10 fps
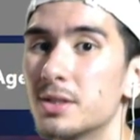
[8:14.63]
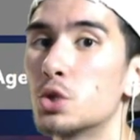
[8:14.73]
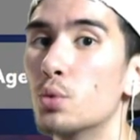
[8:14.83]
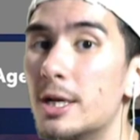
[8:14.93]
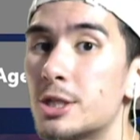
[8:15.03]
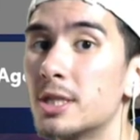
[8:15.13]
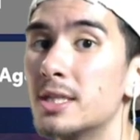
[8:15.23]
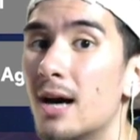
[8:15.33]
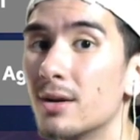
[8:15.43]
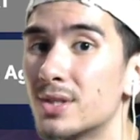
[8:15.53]
switch to
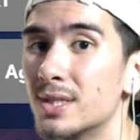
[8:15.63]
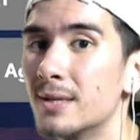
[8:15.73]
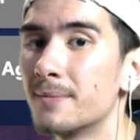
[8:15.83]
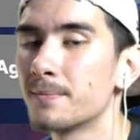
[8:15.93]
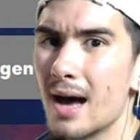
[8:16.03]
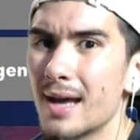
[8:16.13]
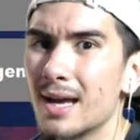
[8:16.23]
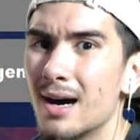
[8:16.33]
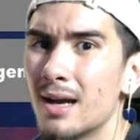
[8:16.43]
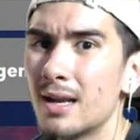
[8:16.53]
Donaldson,
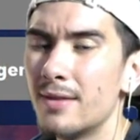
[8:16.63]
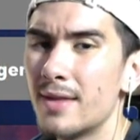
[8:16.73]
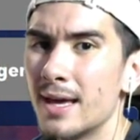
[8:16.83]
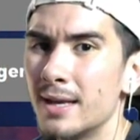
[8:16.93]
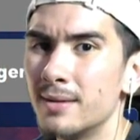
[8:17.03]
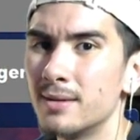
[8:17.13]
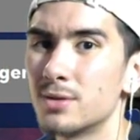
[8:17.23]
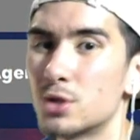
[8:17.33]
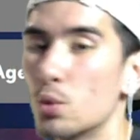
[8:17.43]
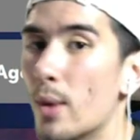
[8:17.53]
icon, and then
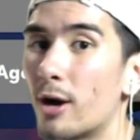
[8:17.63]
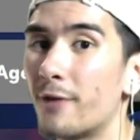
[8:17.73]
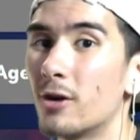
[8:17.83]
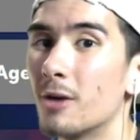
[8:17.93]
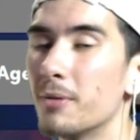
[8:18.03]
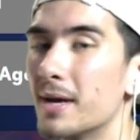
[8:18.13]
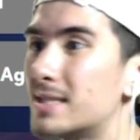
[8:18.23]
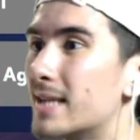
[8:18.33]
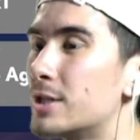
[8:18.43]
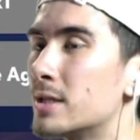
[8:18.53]
square if you're on
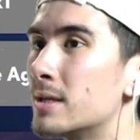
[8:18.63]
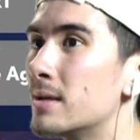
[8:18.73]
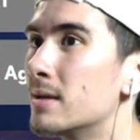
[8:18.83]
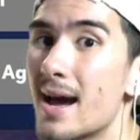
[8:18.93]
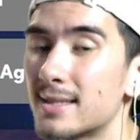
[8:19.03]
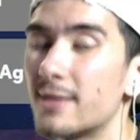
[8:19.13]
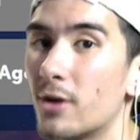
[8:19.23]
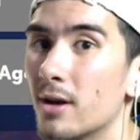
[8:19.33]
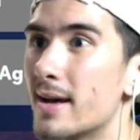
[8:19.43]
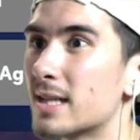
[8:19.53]
PlayStation, X if
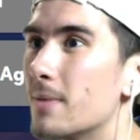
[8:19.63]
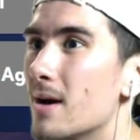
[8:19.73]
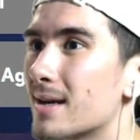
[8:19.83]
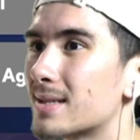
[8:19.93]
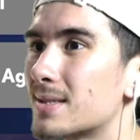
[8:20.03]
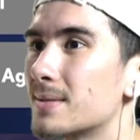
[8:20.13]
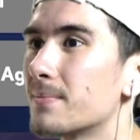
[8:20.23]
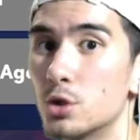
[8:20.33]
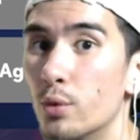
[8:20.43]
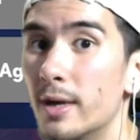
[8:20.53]
you're on Xbox.
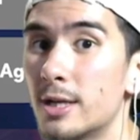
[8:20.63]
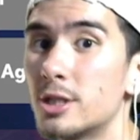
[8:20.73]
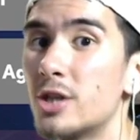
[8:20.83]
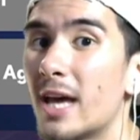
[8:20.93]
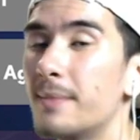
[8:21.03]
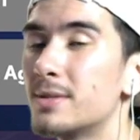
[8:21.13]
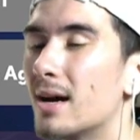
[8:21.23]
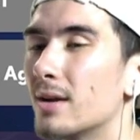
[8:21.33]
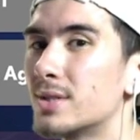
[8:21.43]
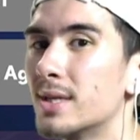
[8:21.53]
Switch to James
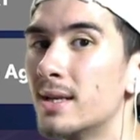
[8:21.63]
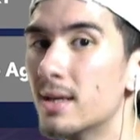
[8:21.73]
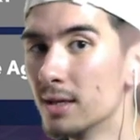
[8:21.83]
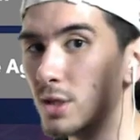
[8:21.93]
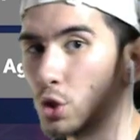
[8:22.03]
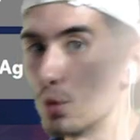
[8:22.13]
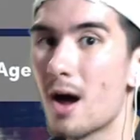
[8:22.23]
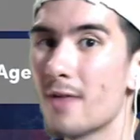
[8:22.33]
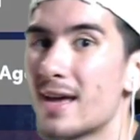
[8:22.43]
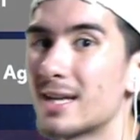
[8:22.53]
Donaldson,
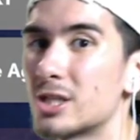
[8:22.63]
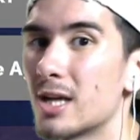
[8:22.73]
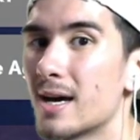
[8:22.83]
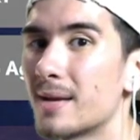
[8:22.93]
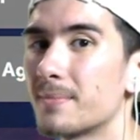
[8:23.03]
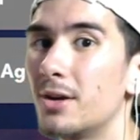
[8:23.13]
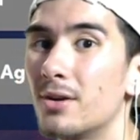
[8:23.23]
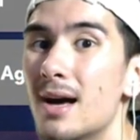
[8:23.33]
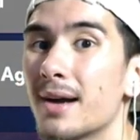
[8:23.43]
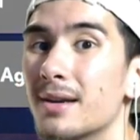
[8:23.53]
swat that shot. You're
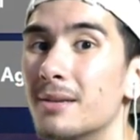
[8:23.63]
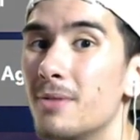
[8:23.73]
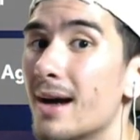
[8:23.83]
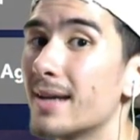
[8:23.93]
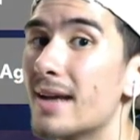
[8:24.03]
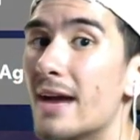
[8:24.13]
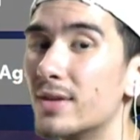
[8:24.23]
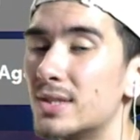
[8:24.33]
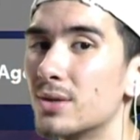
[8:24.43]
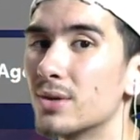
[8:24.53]
not gonna block it
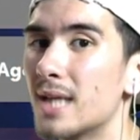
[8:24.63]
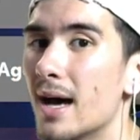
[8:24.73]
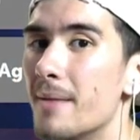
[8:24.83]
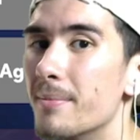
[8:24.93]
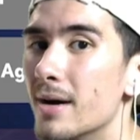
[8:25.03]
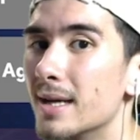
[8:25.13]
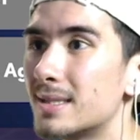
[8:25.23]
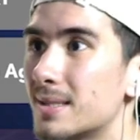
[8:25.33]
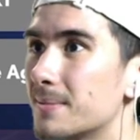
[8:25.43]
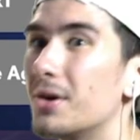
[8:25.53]
every single time,
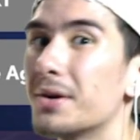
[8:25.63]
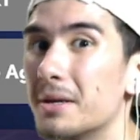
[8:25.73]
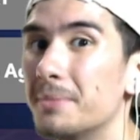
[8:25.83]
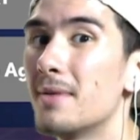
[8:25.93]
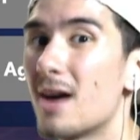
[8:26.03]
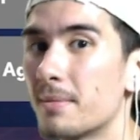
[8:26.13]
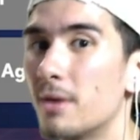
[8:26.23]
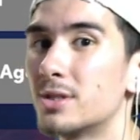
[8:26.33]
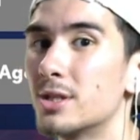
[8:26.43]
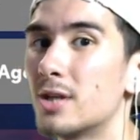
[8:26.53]
but you're gonna block
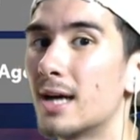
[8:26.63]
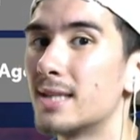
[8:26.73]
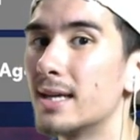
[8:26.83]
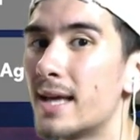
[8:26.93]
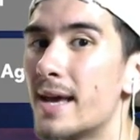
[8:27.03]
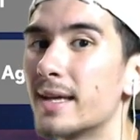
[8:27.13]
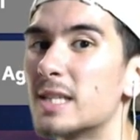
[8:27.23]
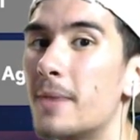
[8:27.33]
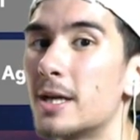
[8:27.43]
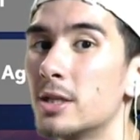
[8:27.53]
most of the shots they take,
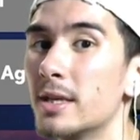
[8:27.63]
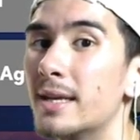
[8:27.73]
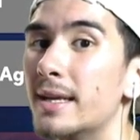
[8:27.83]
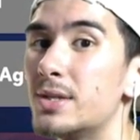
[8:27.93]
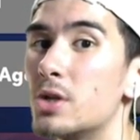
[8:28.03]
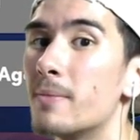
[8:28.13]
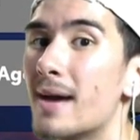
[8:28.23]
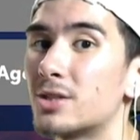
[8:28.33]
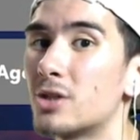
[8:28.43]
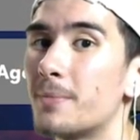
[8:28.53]
especially in easier
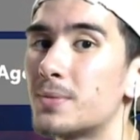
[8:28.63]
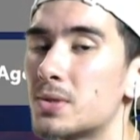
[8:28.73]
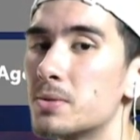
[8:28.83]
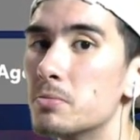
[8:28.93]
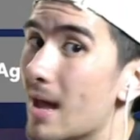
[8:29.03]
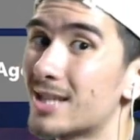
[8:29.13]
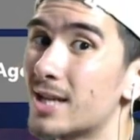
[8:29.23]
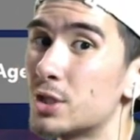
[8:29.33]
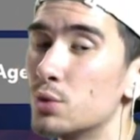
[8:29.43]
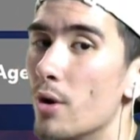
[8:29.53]
matchups like Jason